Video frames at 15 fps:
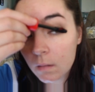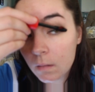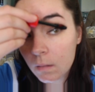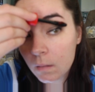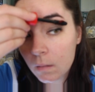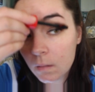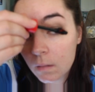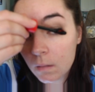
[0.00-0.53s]

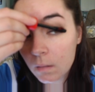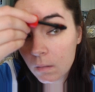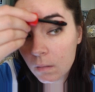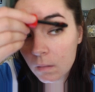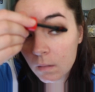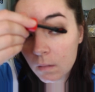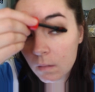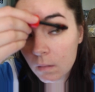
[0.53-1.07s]

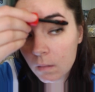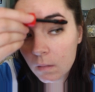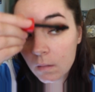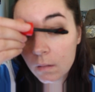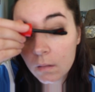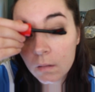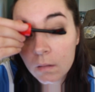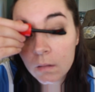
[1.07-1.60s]

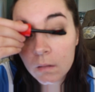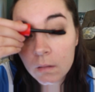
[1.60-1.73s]
(no one is talking)